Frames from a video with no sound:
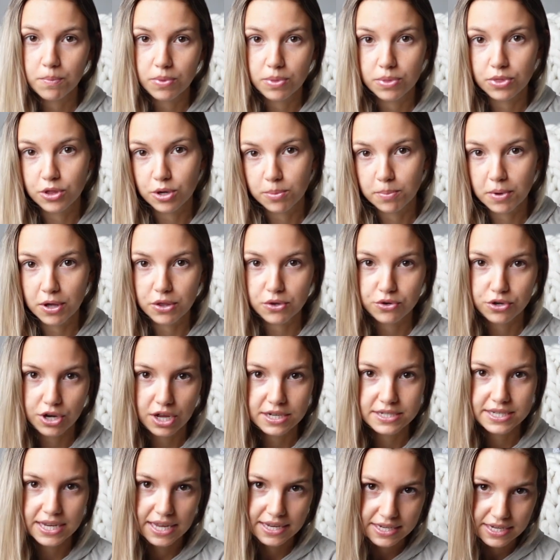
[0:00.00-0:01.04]
their mother
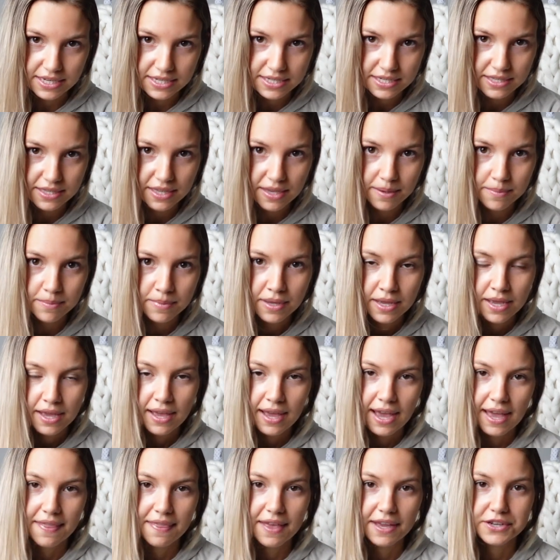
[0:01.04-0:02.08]
not tending to them,
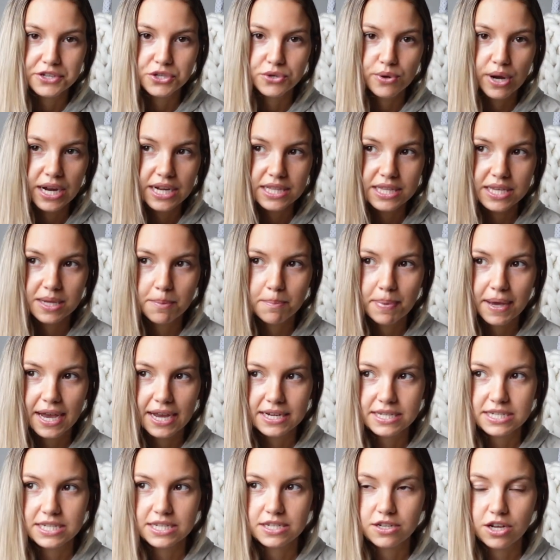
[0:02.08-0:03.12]
and that directly
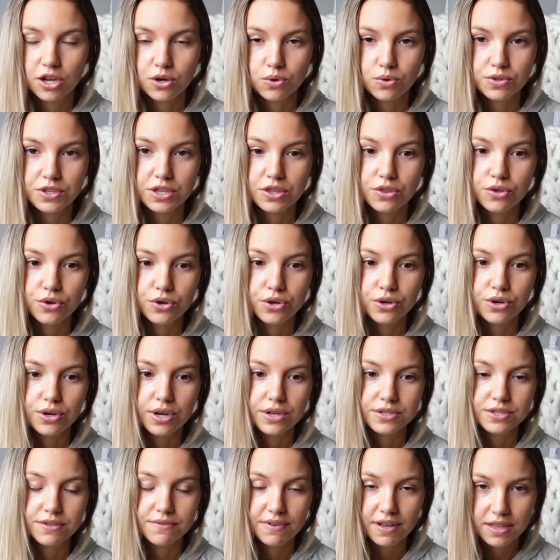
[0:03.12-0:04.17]
impacted not only their
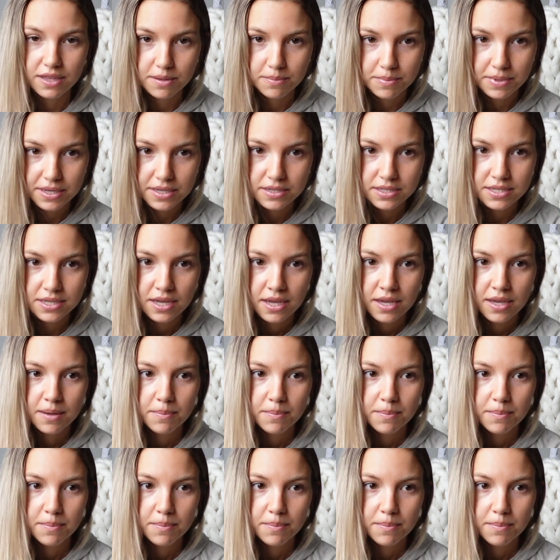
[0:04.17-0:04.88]
development